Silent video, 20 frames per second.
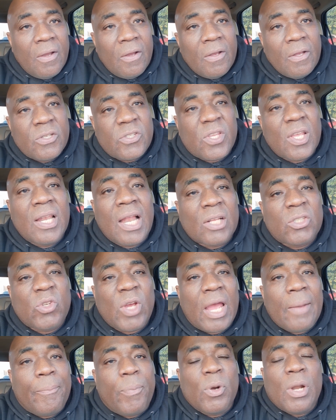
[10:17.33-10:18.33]
I
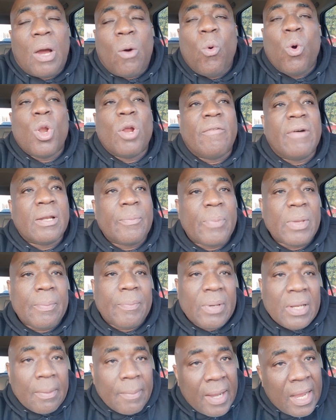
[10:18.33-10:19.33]
try to pull a wool over the
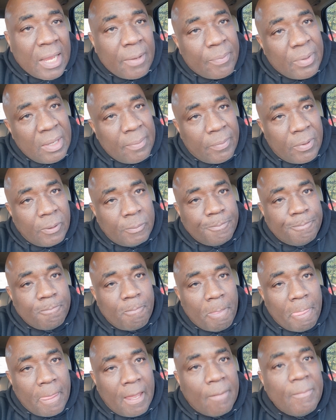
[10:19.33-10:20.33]
people, them high people.
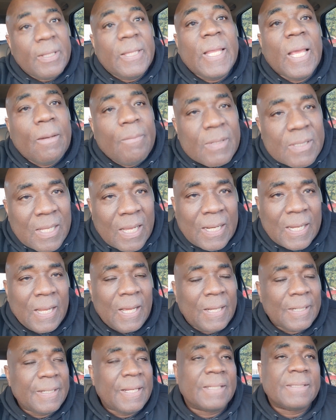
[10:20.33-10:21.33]
And I tell Mr.
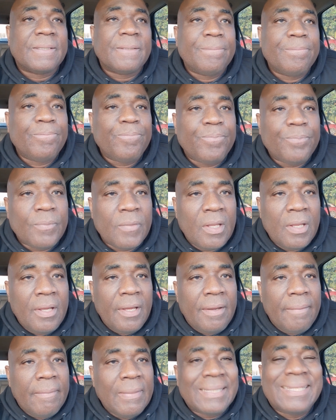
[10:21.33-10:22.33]
Clark that.
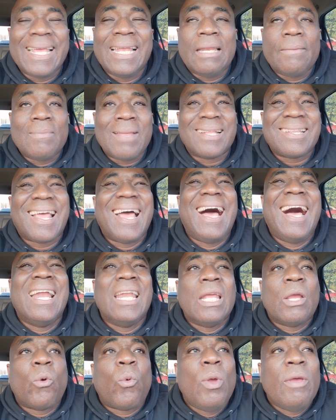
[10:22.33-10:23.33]
I tell him that
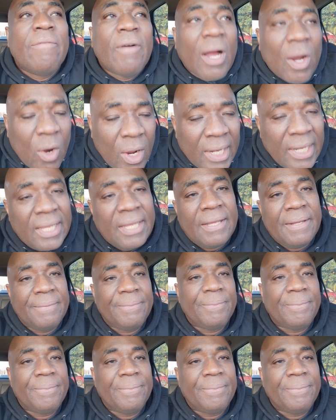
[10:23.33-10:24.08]
unequivocally.